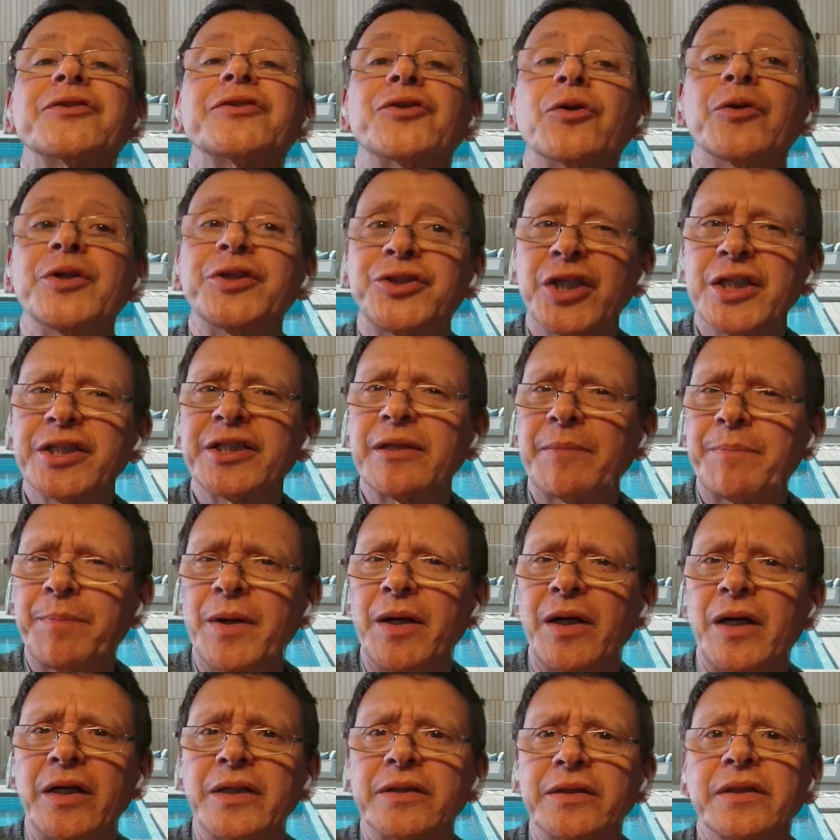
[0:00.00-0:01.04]
So it's just a
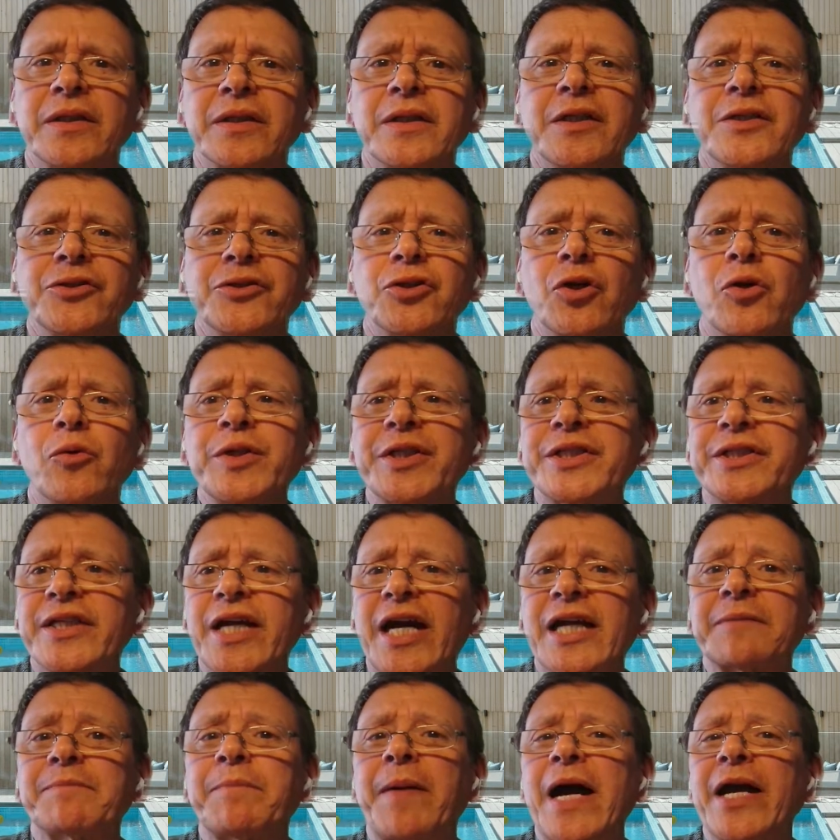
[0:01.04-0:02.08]
part. So we
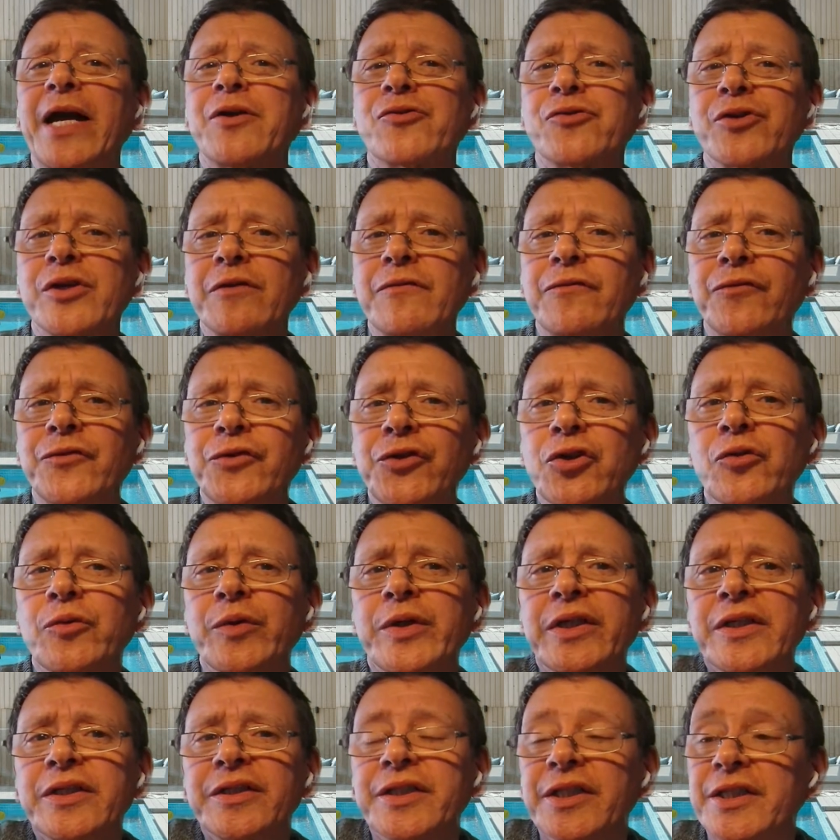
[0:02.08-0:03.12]
start by
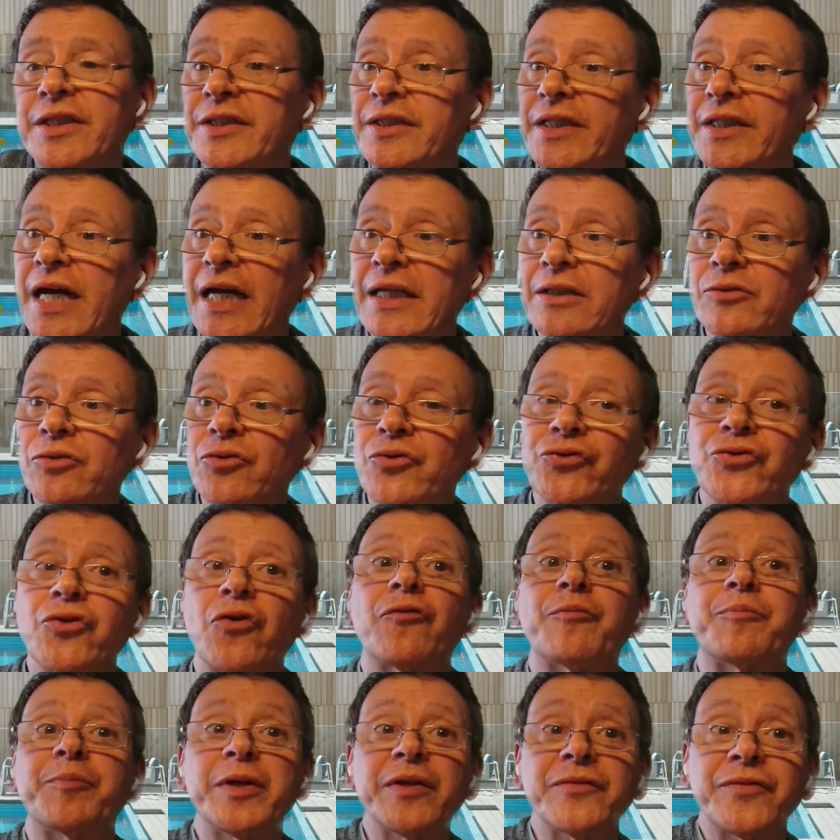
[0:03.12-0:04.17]
reviewing the status of
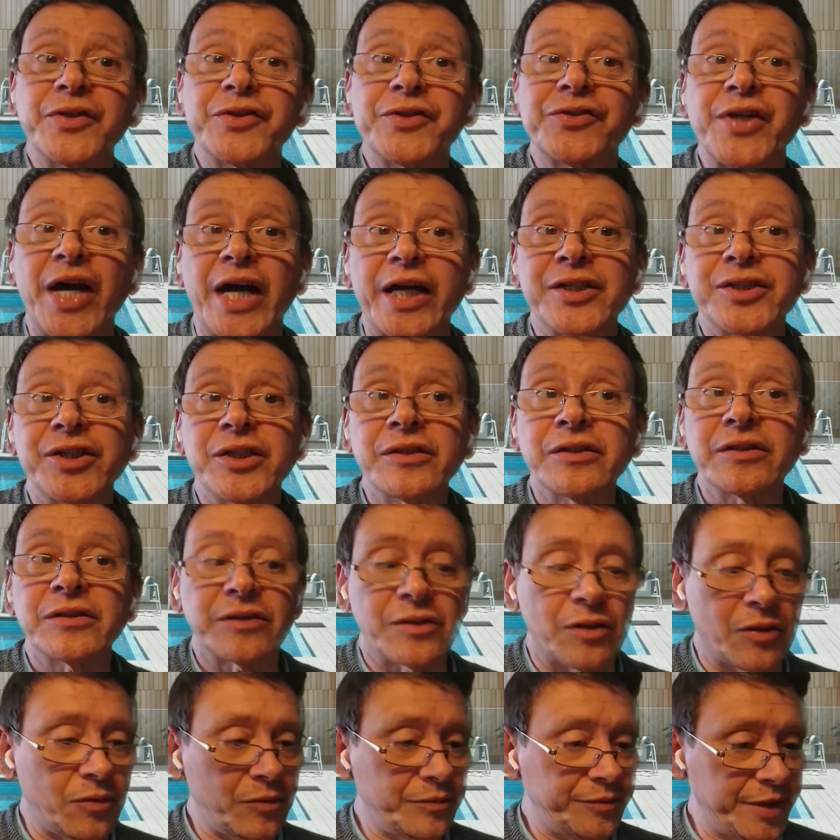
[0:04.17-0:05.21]
previous actions.
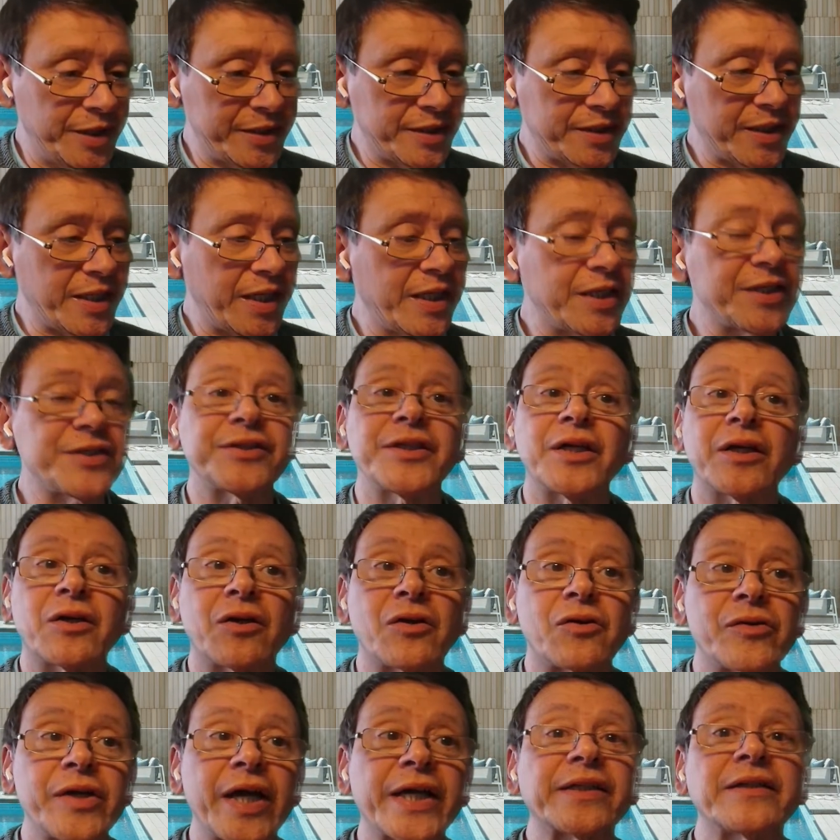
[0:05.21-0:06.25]
So in this case, the
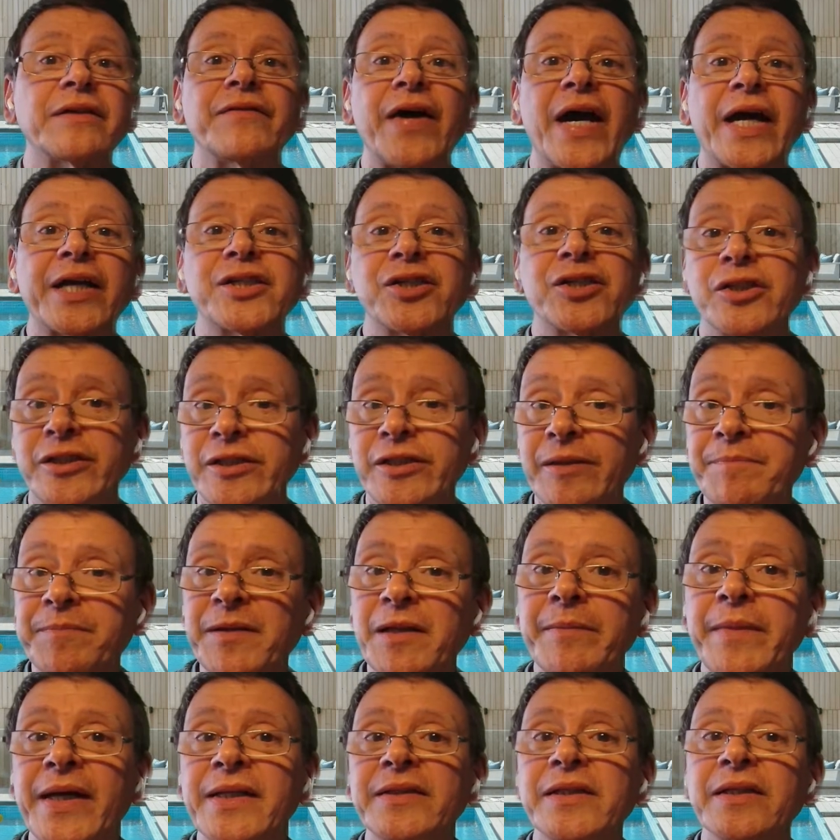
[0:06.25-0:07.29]
corrective actions
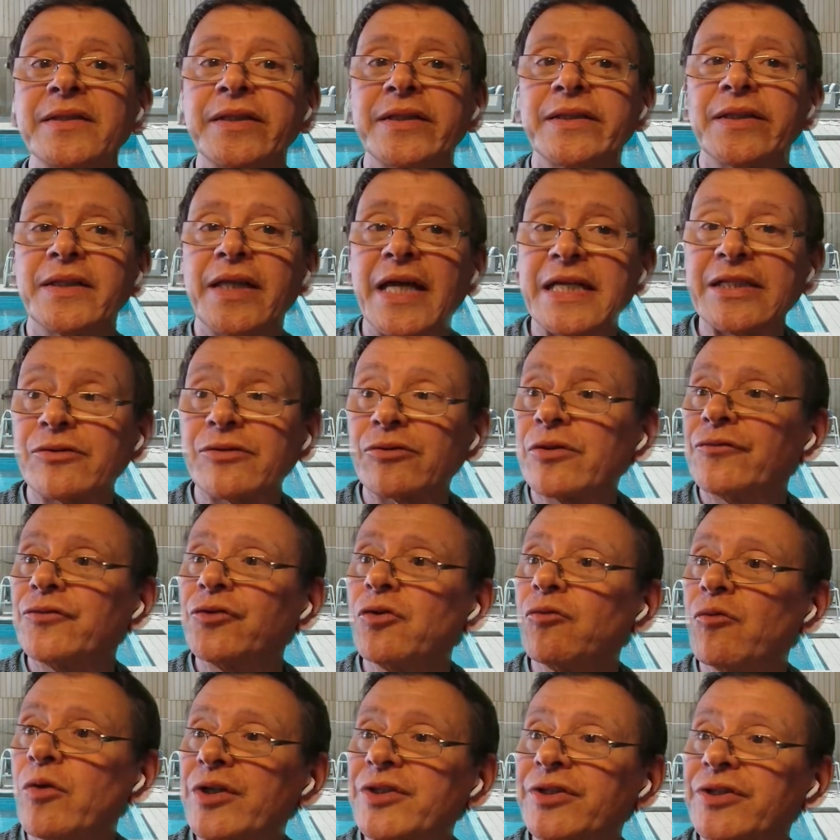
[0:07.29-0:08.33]
implemented in the last
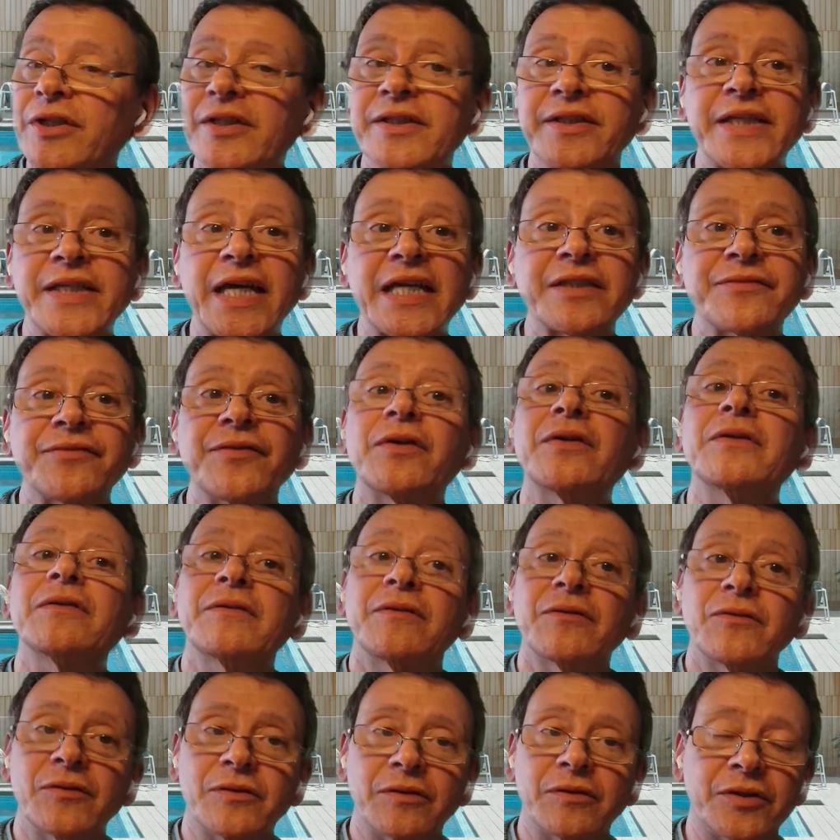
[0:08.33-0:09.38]
review were
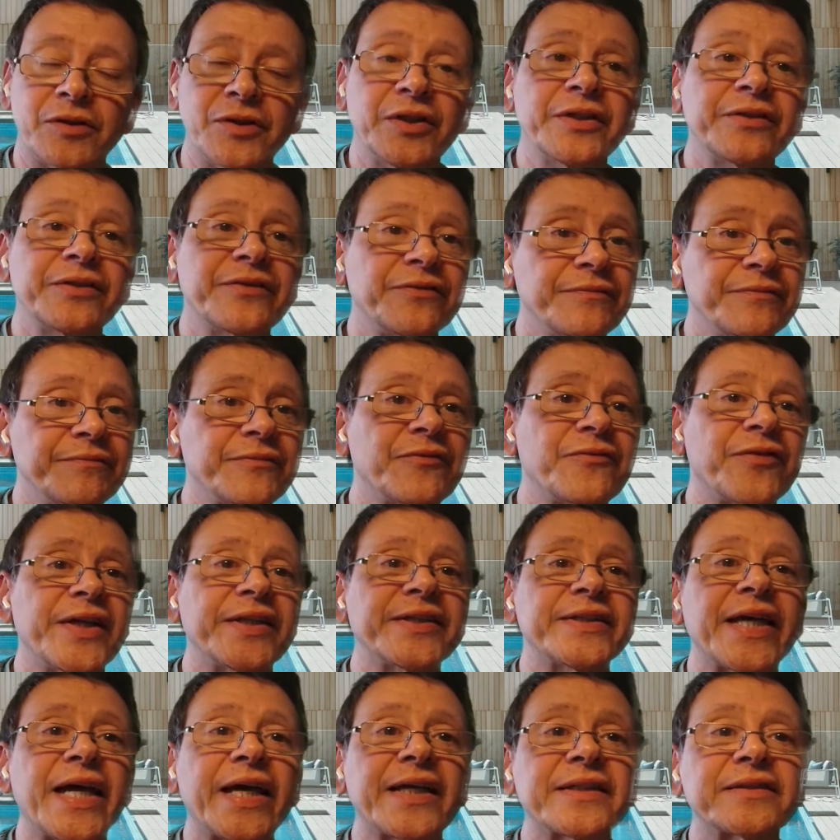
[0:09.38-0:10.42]
successful, good,
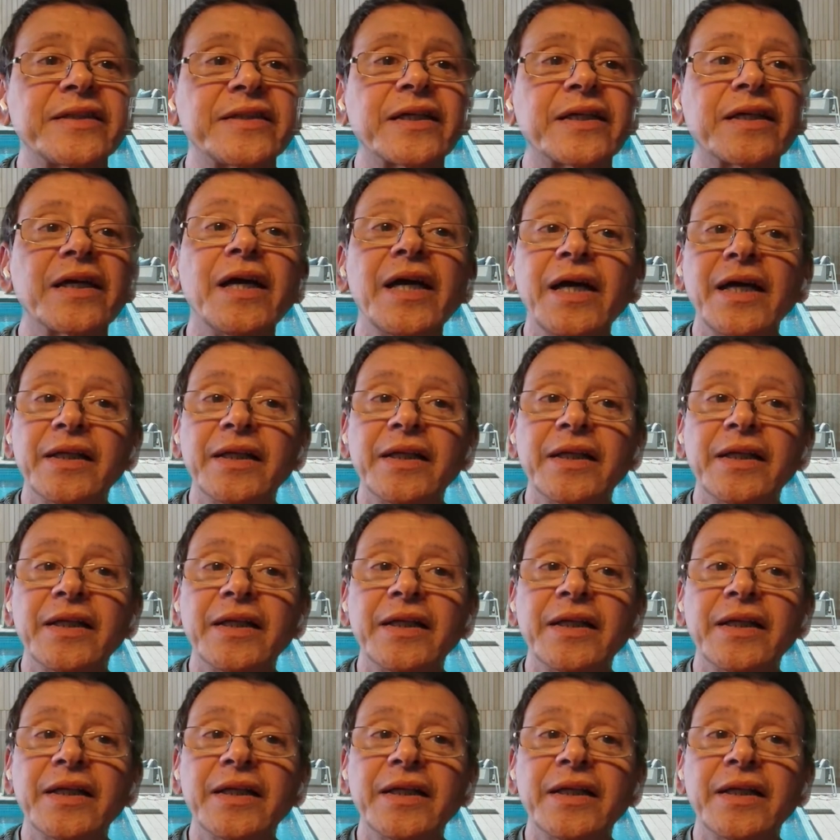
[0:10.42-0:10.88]
fantastic.